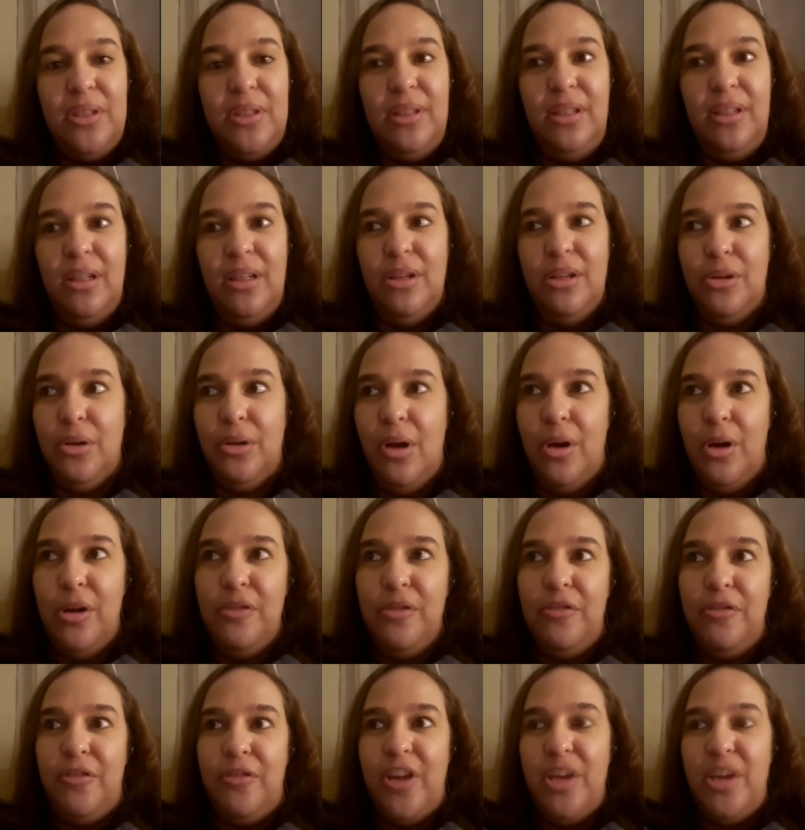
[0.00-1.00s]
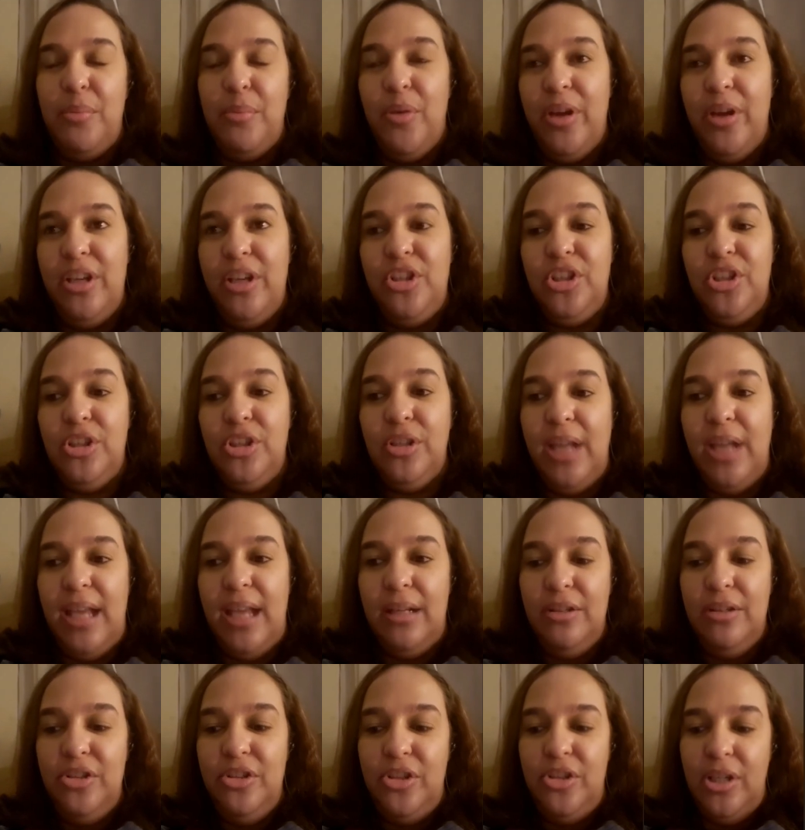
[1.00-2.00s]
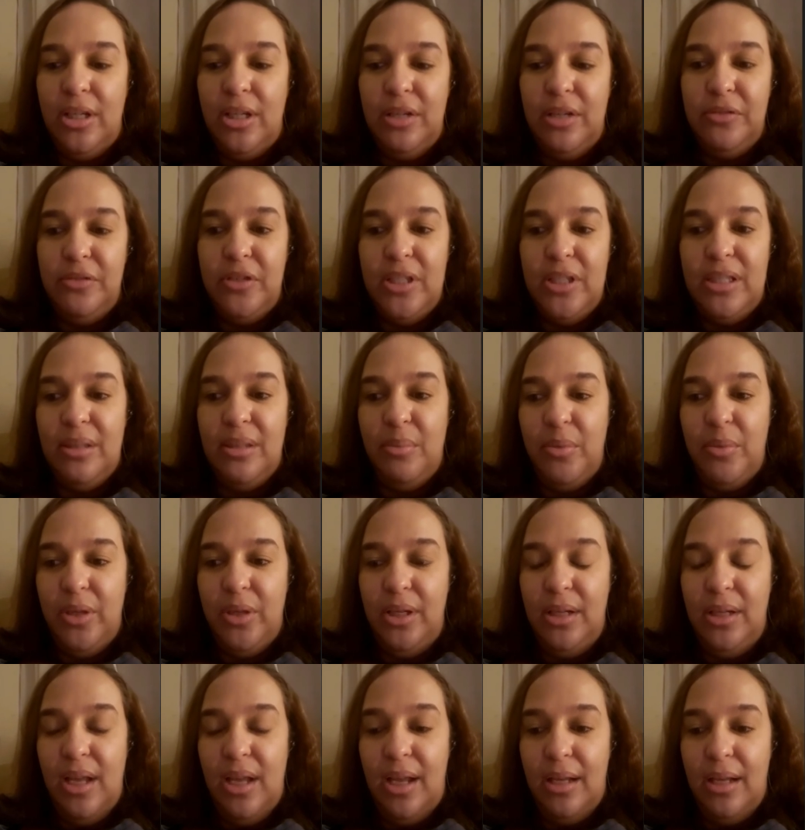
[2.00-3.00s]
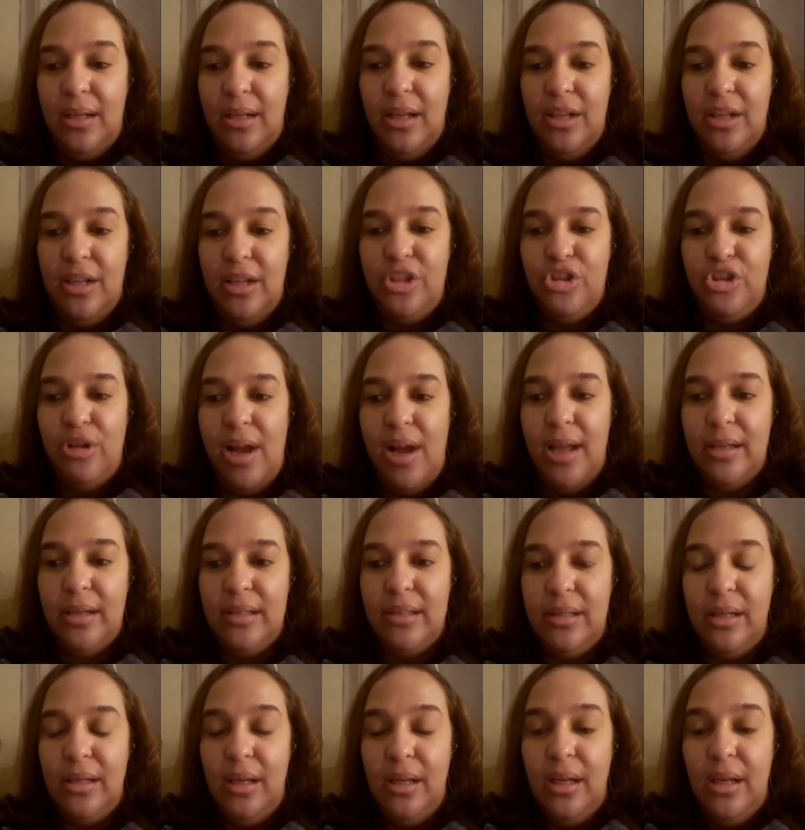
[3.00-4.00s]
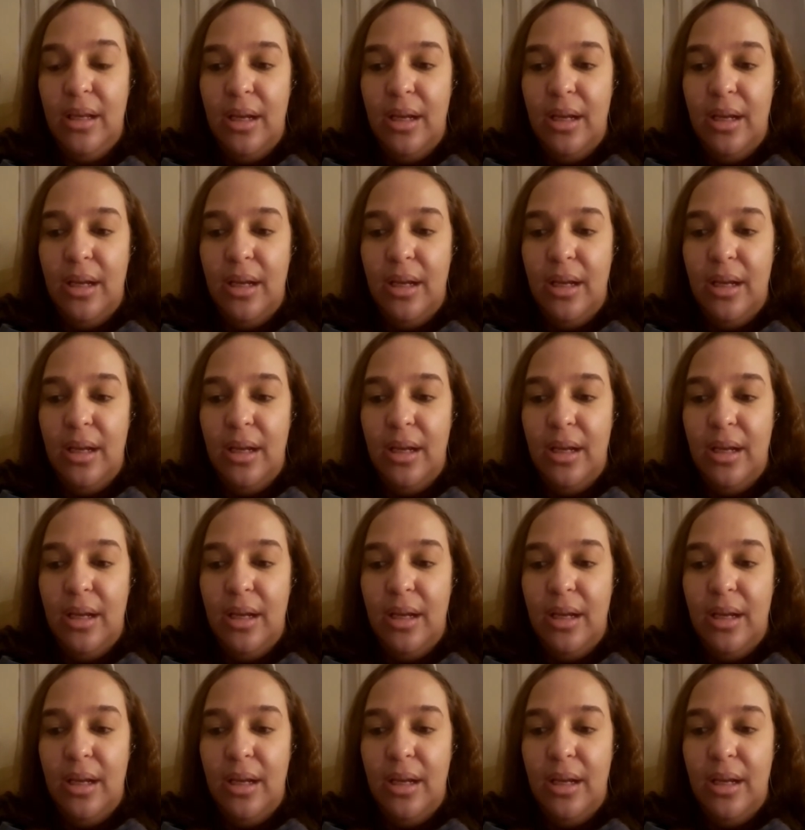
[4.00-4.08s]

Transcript: you know, our vibrational energy and if it's something that attracts